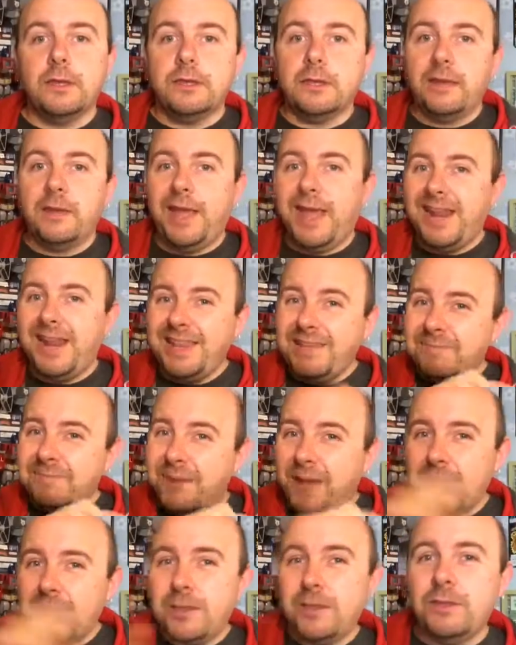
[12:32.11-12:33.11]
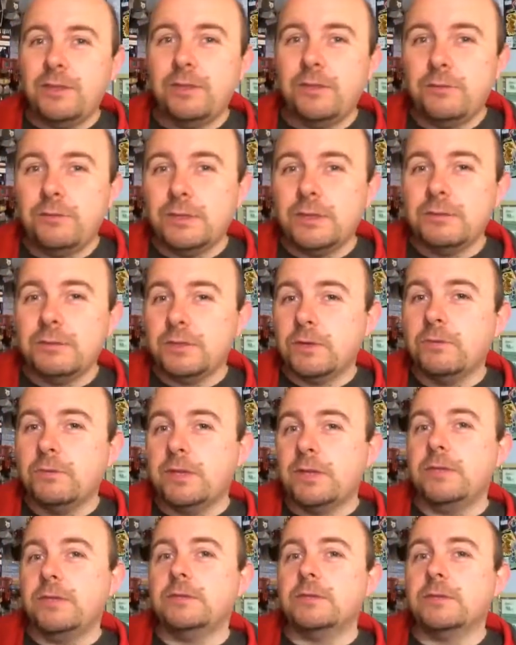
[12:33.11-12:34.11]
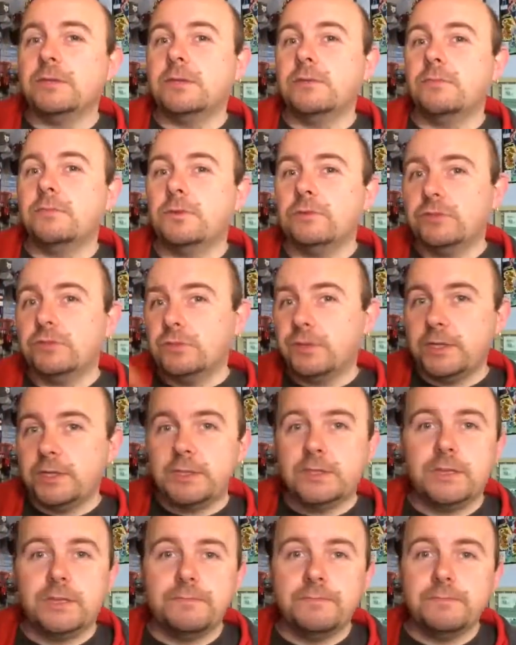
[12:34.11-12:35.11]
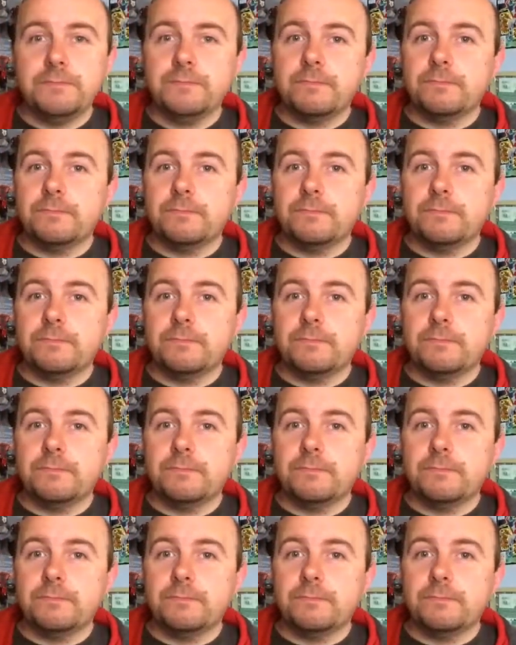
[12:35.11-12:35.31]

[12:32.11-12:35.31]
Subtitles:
Now, any penny you donate will go straight to them,